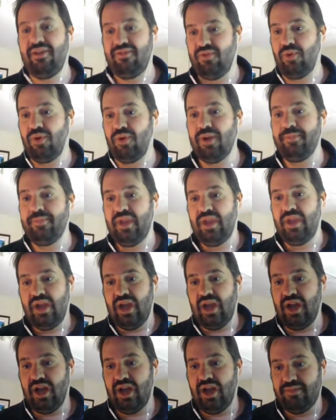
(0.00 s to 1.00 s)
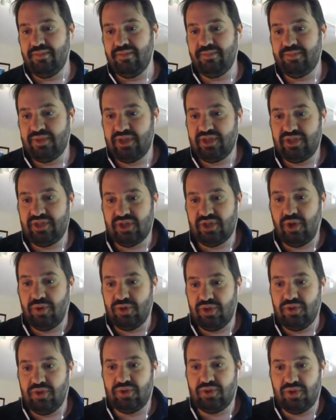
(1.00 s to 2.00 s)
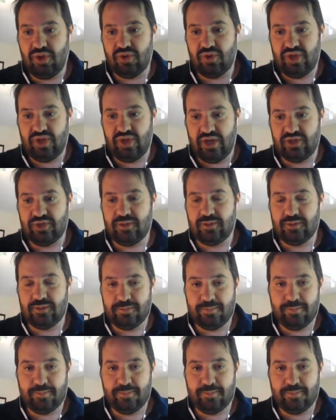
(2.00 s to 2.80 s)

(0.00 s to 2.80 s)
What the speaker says: for it to go into those negotiations.